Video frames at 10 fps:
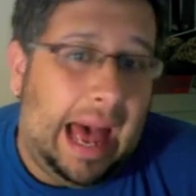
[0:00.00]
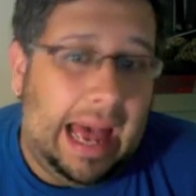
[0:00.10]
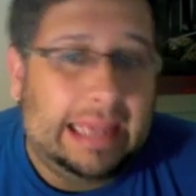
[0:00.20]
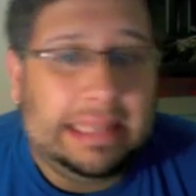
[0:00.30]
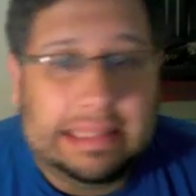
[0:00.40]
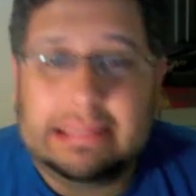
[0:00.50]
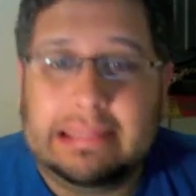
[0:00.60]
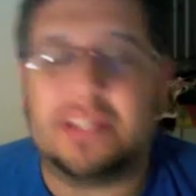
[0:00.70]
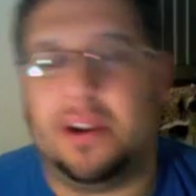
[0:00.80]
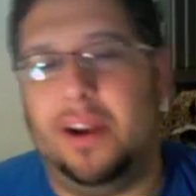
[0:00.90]

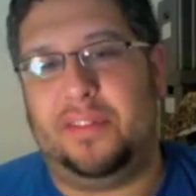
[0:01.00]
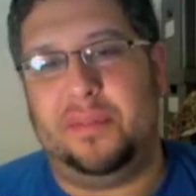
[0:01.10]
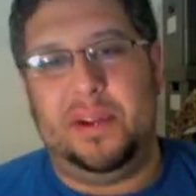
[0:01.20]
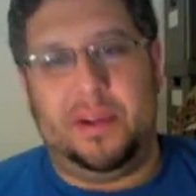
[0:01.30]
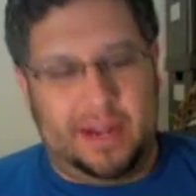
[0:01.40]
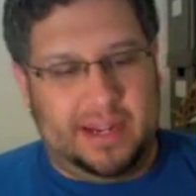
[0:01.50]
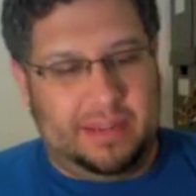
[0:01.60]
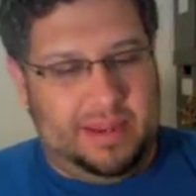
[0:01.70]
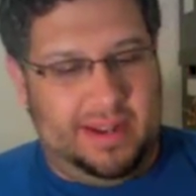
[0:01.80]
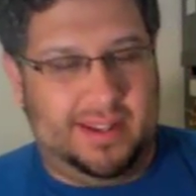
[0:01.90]
It's hard for me to
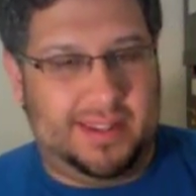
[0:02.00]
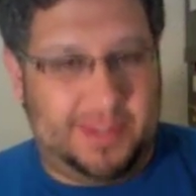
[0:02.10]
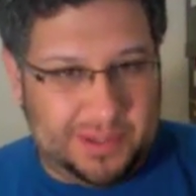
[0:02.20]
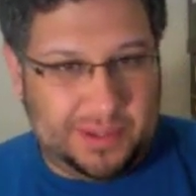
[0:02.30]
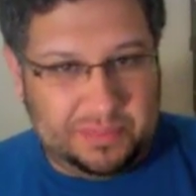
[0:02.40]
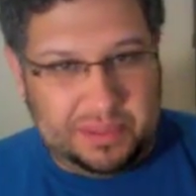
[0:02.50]
recommend it to certain